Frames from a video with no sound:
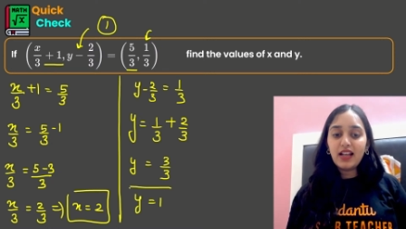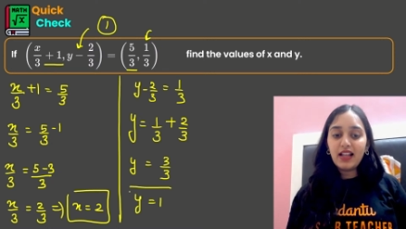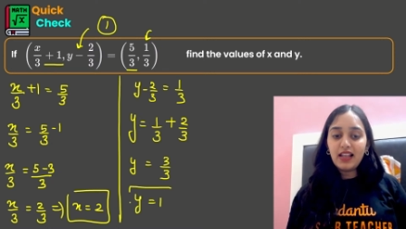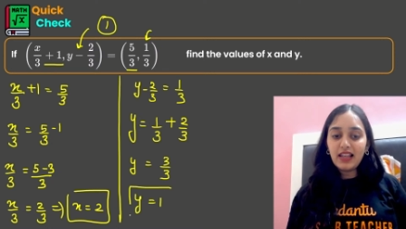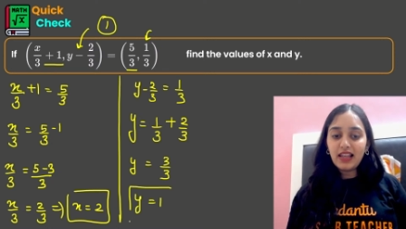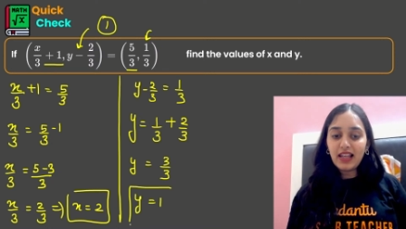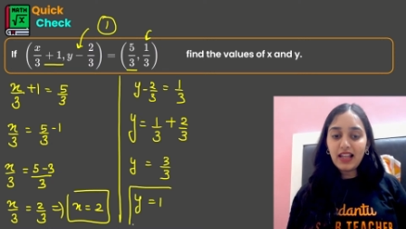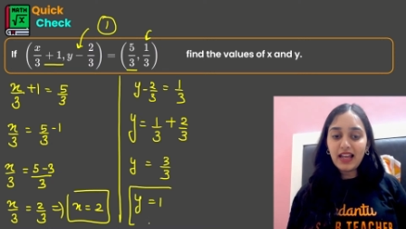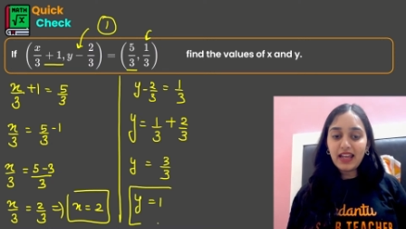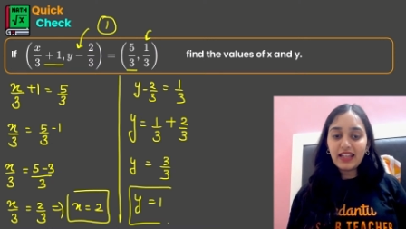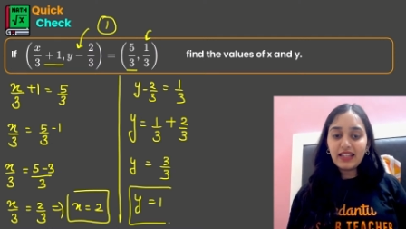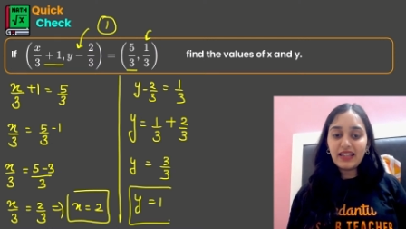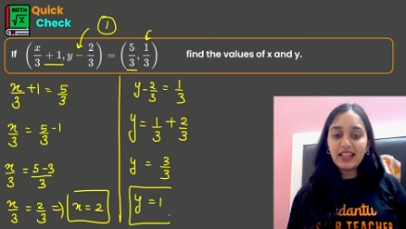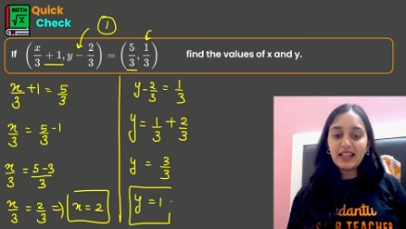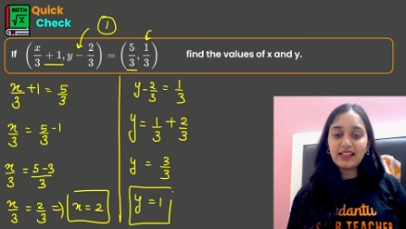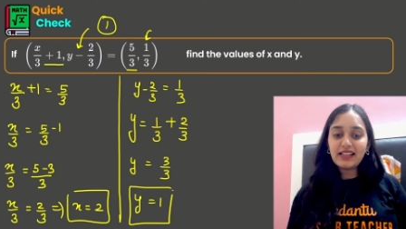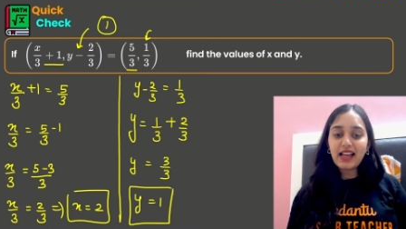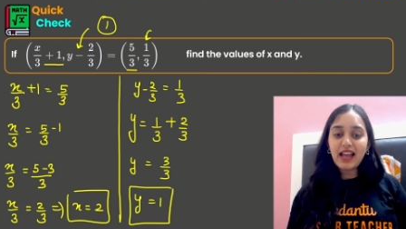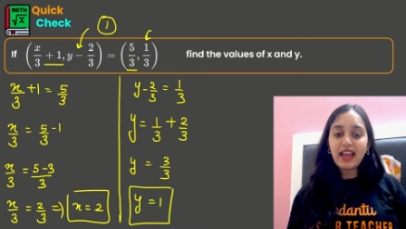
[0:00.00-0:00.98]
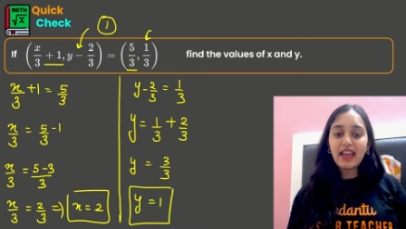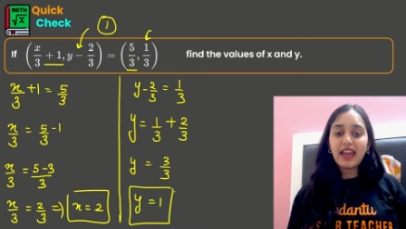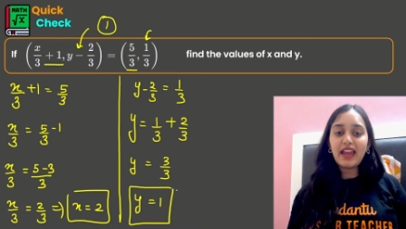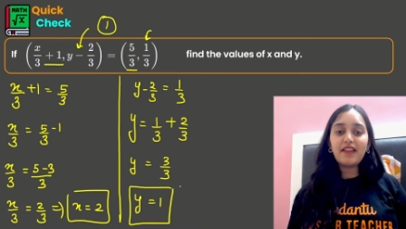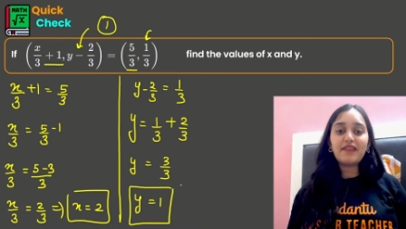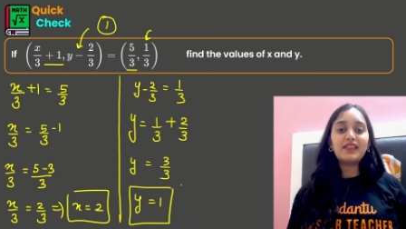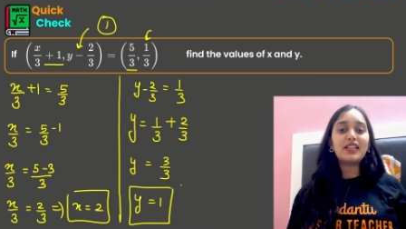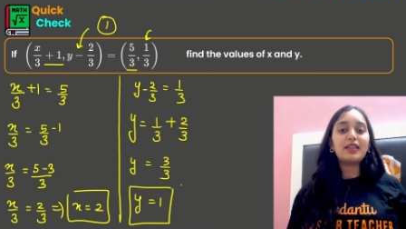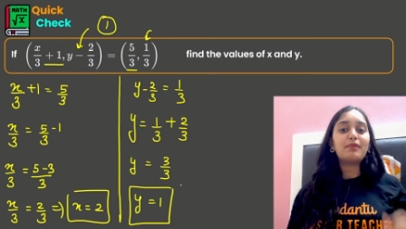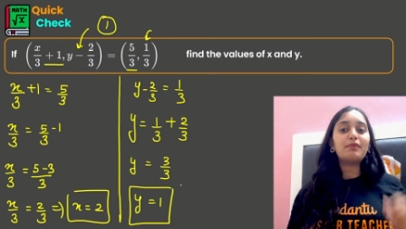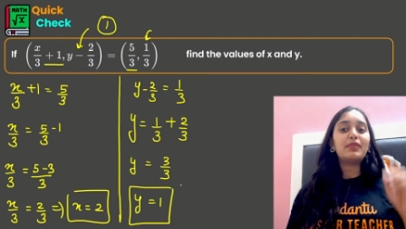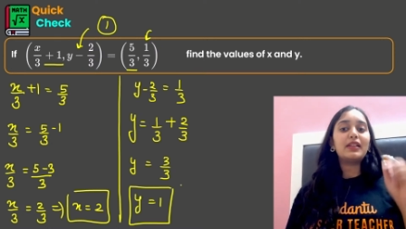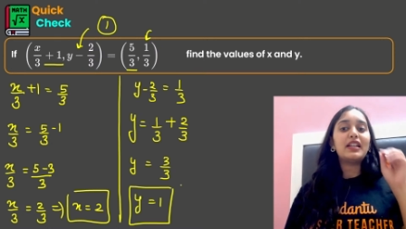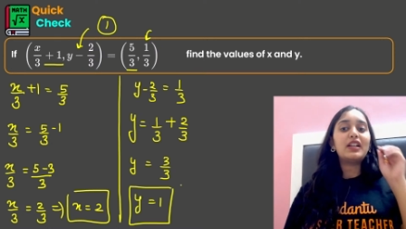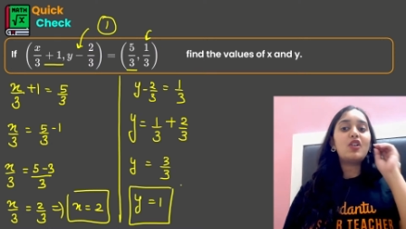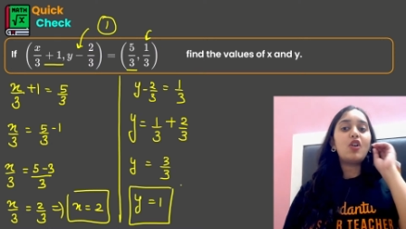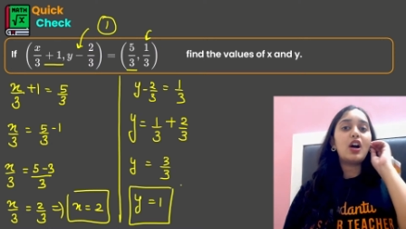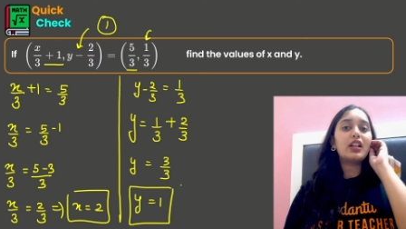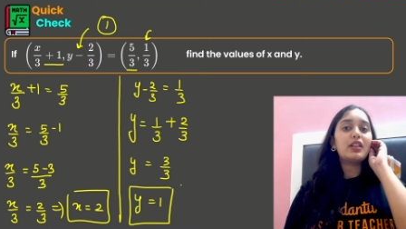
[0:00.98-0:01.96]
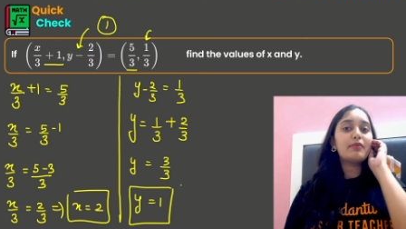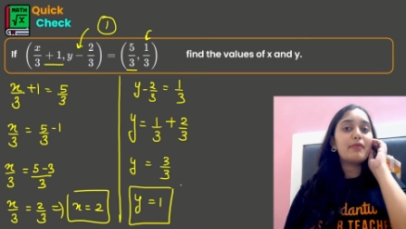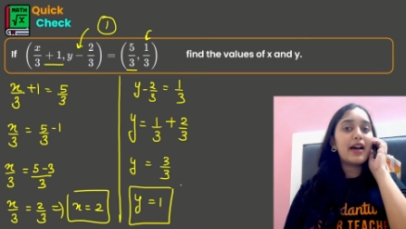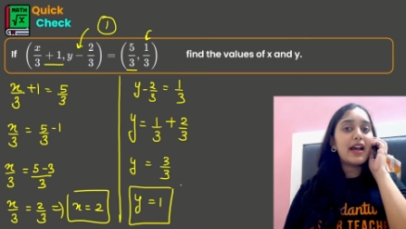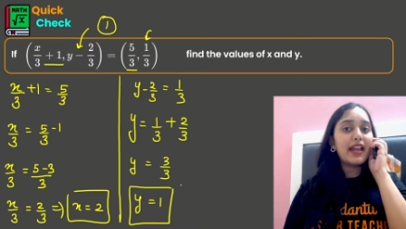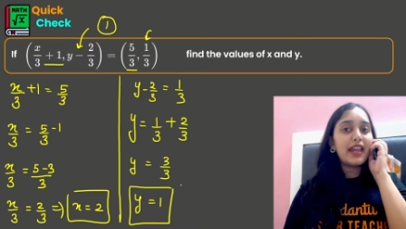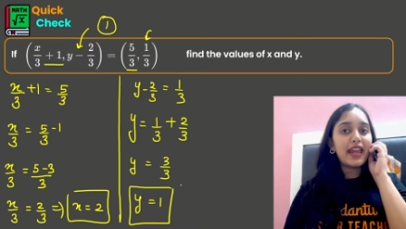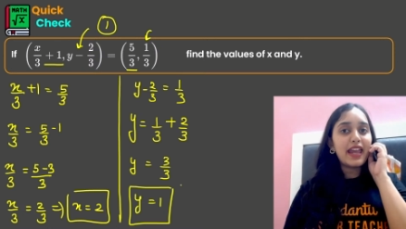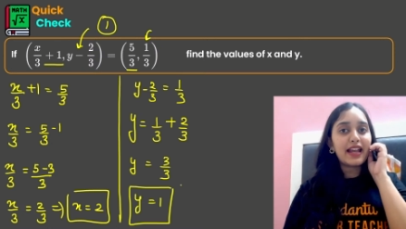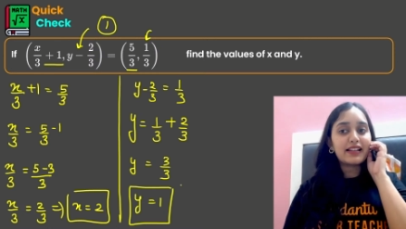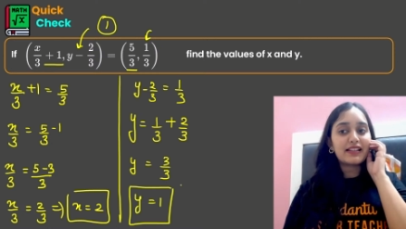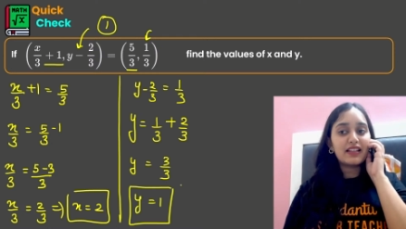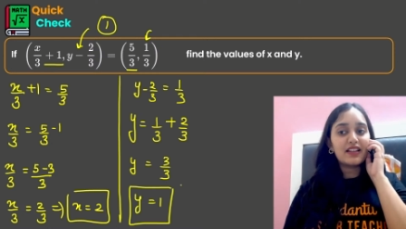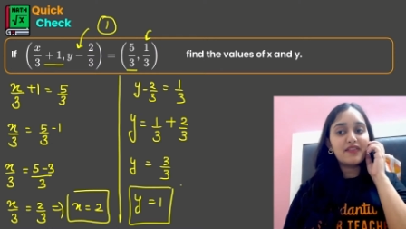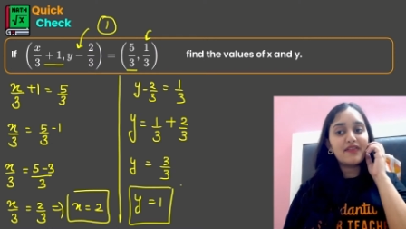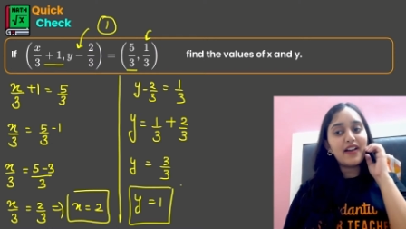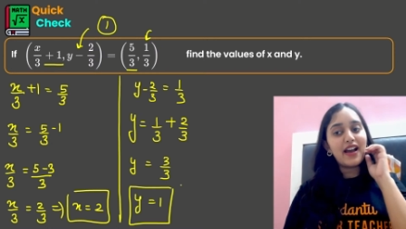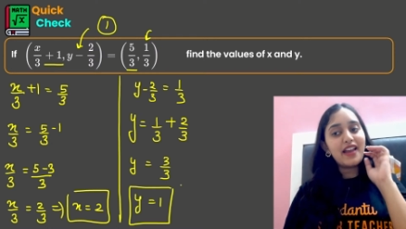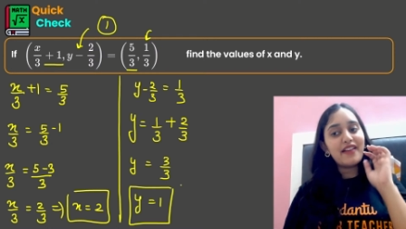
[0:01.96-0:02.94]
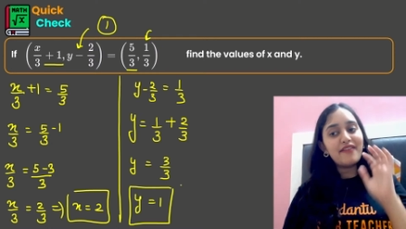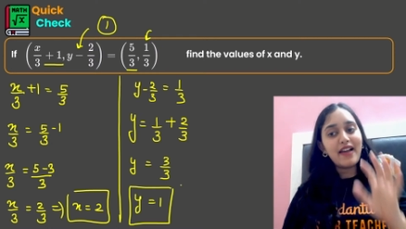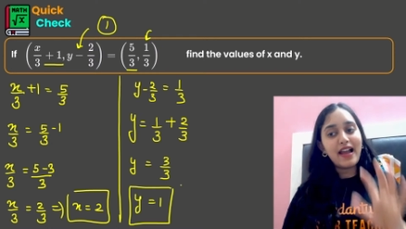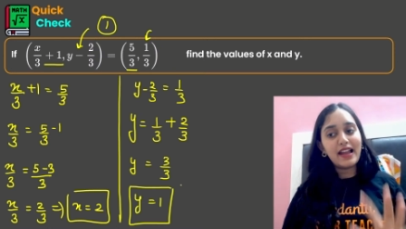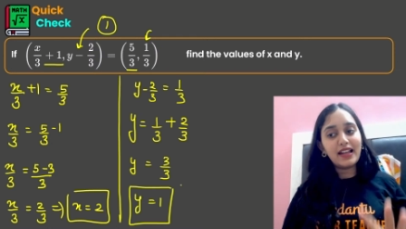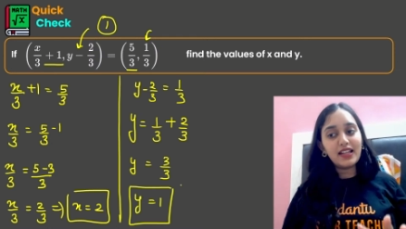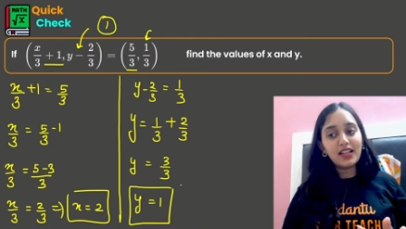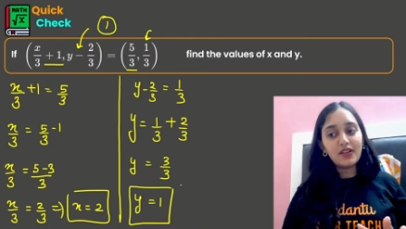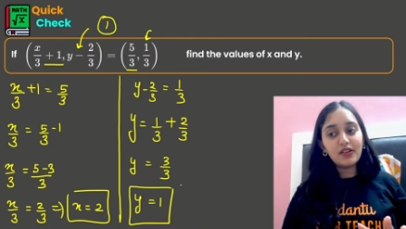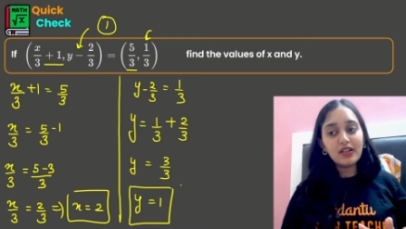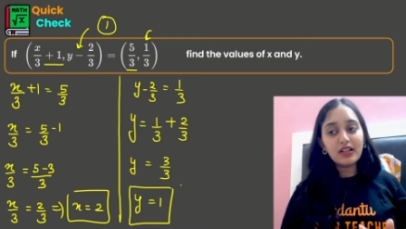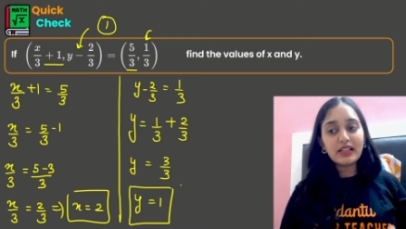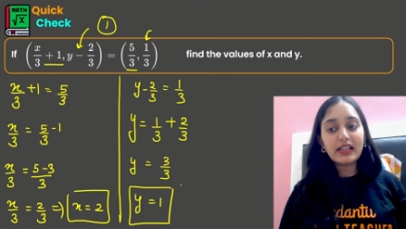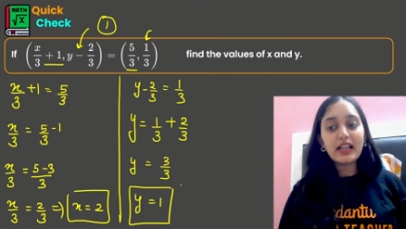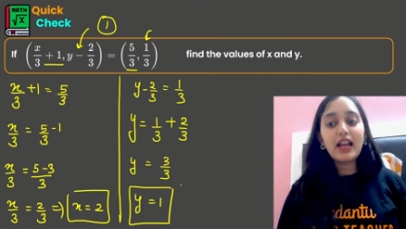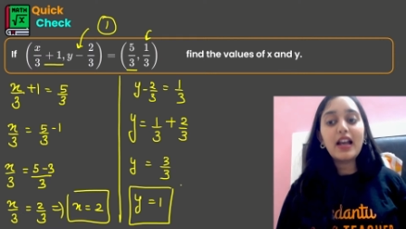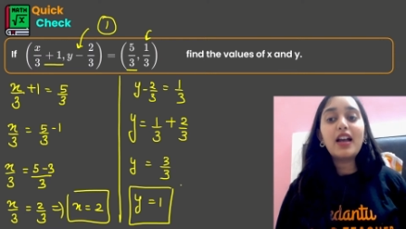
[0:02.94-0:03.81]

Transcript: Like this, I have simply got my x and y values